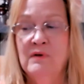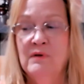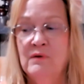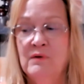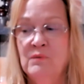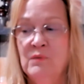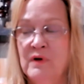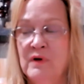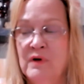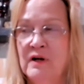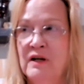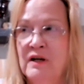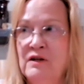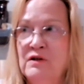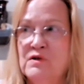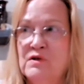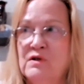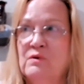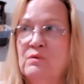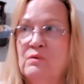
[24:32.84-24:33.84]
when I
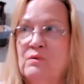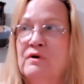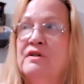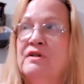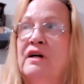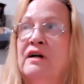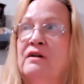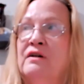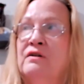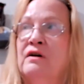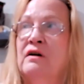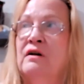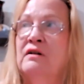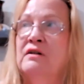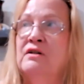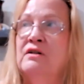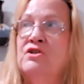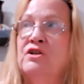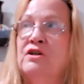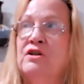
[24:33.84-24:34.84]
use the word
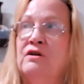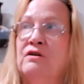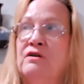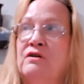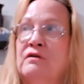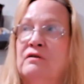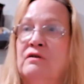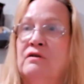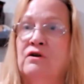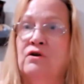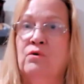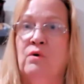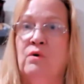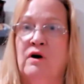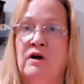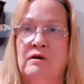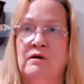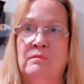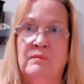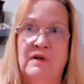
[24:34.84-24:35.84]
technology or the
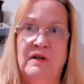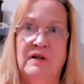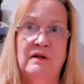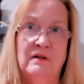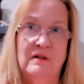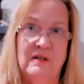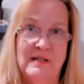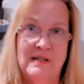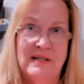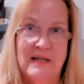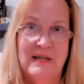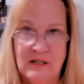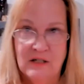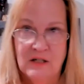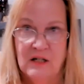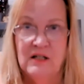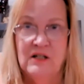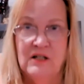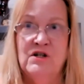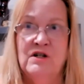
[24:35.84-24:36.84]
quantum healing
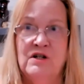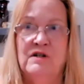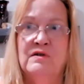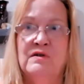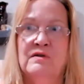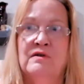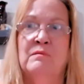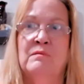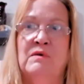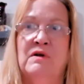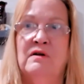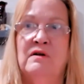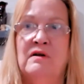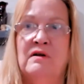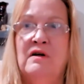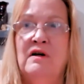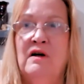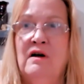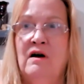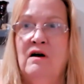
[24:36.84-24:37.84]
technologies,
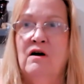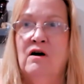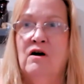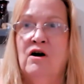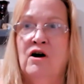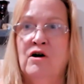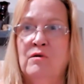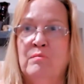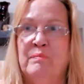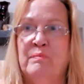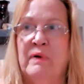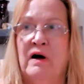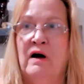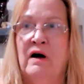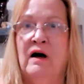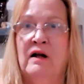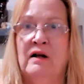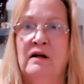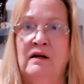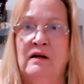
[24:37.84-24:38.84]
our
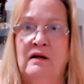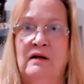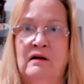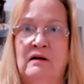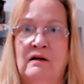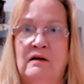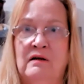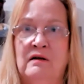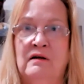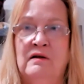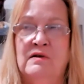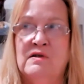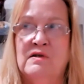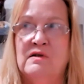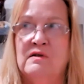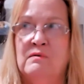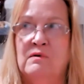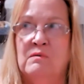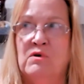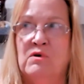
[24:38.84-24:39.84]
body is
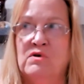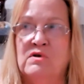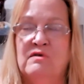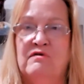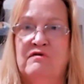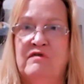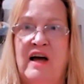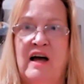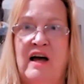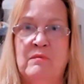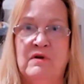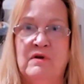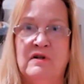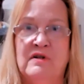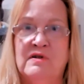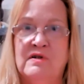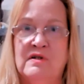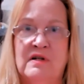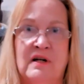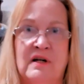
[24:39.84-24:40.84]
the most
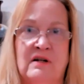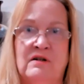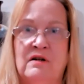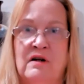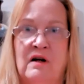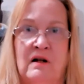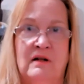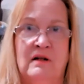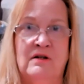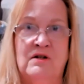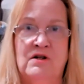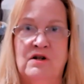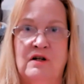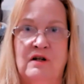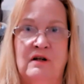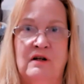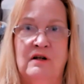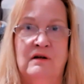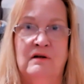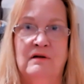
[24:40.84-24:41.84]
fabulous
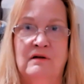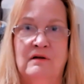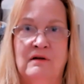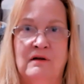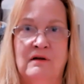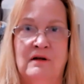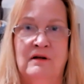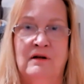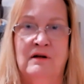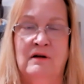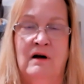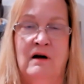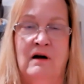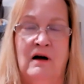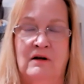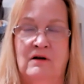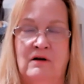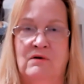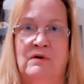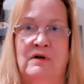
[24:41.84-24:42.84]
technology that
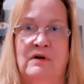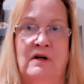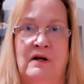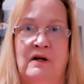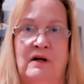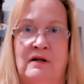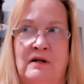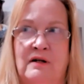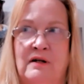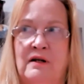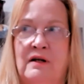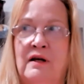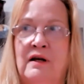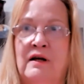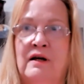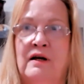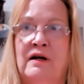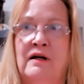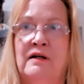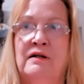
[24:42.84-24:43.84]
God created.
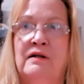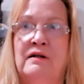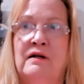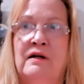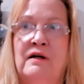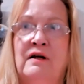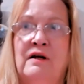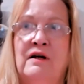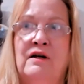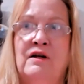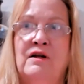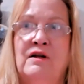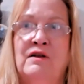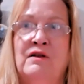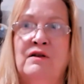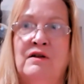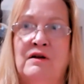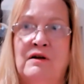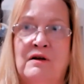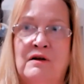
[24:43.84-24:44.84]
And
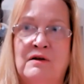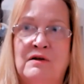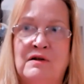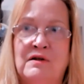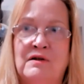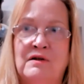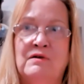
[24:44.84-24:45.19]
the